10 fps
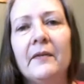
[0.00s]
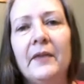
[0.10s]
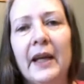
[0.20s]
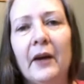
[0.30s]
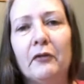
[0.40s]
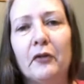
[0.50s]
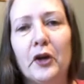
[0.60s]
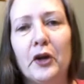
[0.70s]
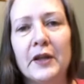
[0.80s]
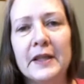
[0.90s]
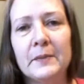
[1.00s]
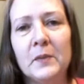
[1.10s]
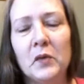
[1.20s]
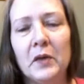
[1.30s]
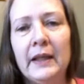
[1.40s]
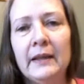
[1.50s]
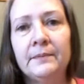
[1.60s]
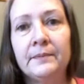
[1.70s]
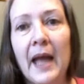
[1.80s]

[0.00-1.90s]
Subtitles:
video for you this morning.